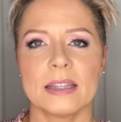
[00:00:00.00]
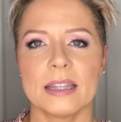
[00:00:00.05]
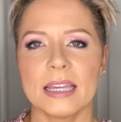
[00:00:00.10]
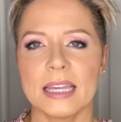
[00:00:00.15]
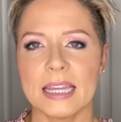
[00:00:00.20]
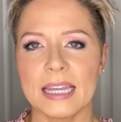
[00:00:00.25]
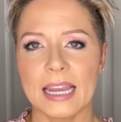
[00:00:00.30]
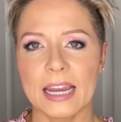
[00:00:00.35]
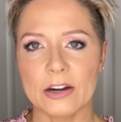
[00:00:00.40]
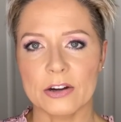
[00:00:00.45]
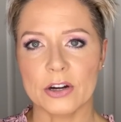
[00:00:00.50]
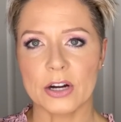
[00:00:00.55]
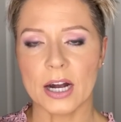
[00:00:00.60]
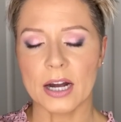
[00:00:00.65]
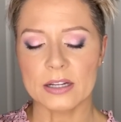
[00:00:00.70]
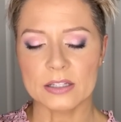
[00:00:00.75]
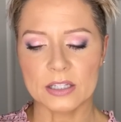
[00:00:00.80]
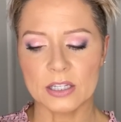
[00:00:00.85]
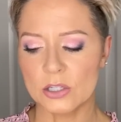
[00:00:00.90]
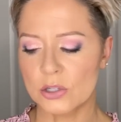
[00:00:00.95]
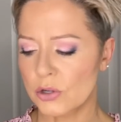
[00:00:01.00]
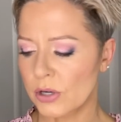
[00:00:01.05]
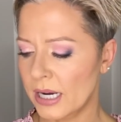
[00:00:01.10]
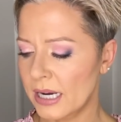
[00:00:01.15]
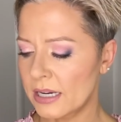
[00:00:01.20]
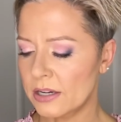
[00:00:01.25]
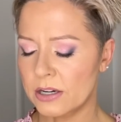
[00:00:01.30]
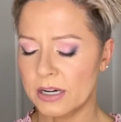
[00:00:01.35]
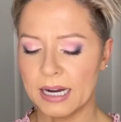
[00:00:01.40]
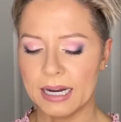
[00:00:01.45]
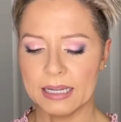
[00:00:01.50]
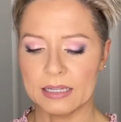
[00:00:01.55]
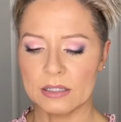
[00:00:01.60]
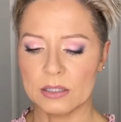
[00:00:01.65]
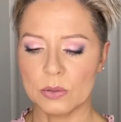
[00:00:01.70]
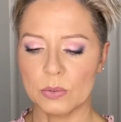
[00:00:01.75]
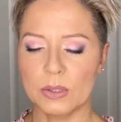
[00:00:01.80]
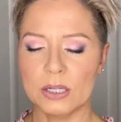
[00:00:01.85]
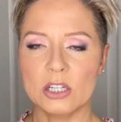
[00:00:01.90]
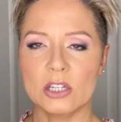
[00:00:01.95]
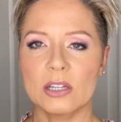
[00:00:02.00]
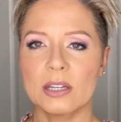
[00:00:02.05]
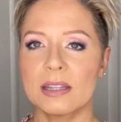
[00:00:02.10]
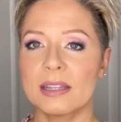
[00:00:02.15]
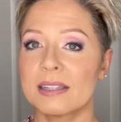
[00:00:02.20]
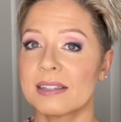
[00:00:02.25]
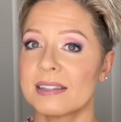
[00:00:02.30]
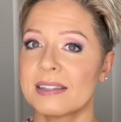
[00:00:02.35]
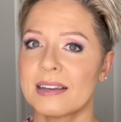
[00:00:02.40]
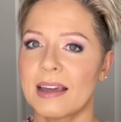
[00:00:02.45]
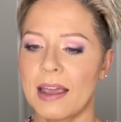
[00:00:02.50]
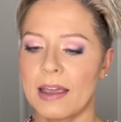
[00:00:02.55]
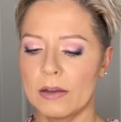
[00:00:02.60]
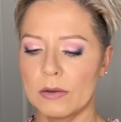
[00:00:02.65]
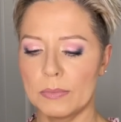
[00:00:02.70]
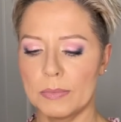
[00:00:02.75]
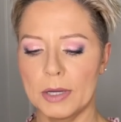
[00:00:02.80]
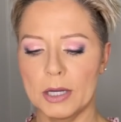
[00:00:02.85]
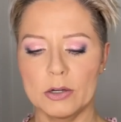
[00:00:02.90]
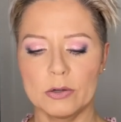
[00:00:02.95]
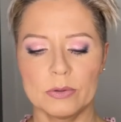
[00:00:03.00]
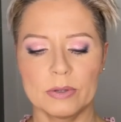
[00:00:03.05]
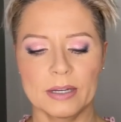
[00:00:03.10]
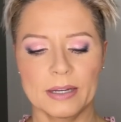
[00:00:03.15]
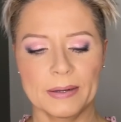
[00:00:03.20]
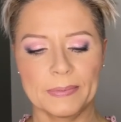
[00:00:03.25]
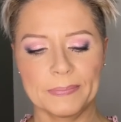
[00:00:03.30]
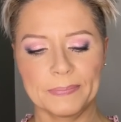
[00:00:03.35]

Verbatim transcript: the air concentrator and switch to the style mode.